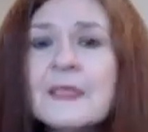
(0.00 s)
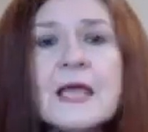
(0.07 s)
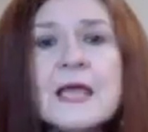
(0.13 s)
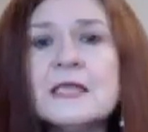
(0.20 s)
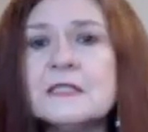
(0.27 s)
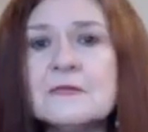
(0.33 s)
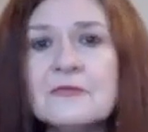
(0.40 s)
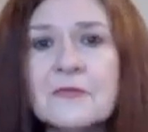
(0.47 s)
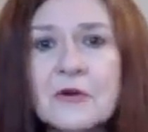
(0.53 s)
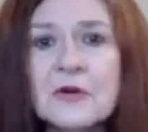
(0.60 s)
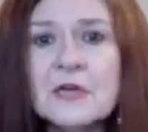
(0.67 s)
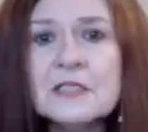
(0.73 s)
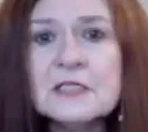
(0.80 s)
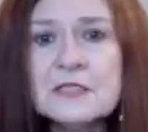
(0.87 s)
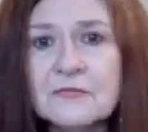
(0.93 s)
It's a
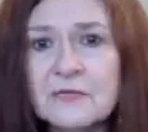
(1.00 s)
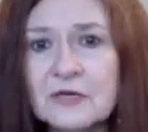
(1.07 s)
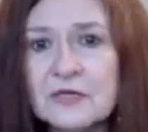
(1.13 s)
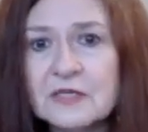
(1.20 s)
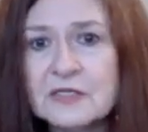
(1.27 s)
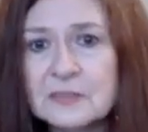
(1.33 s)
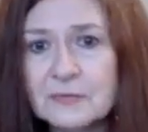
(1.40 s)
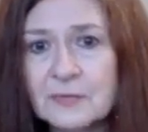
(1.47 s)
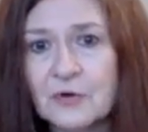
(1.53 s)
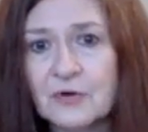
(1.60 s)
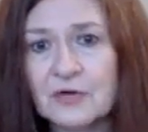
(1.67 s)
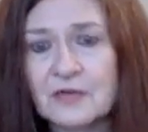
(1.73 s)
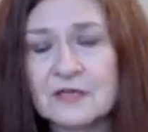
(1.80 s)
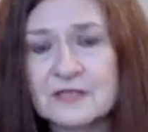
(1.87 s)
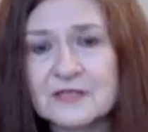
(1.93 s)
very different
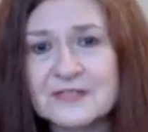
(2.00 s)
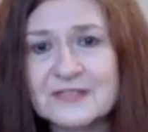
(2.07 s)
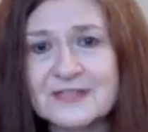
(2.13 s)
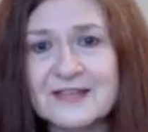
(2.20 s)
experience,